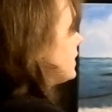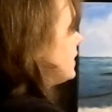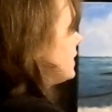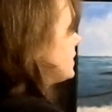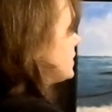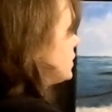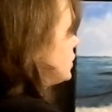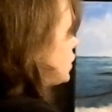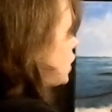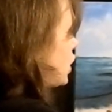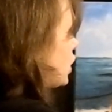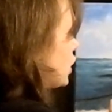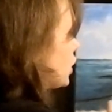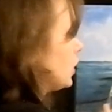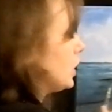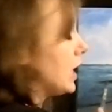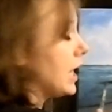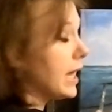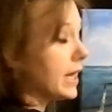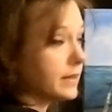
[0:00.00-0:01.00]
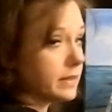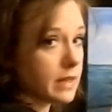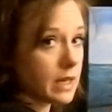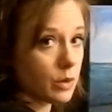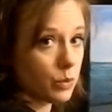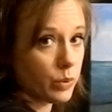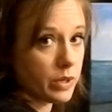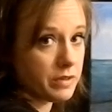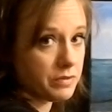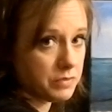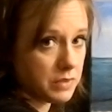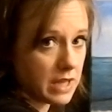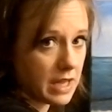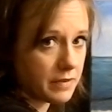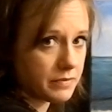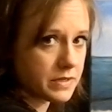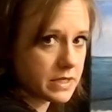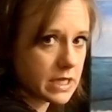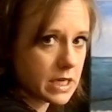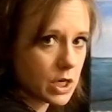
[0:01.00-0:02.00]
this dark line that we've
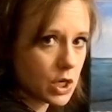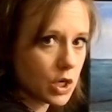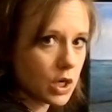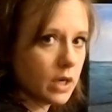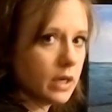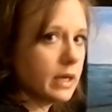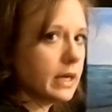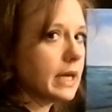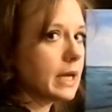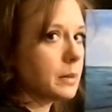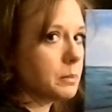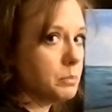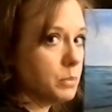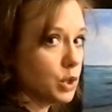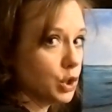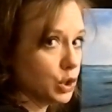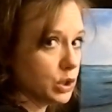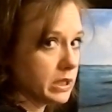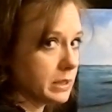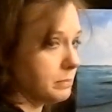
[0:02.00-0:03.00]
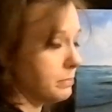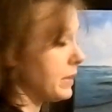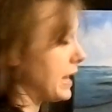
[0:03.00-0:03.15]
left here and pull it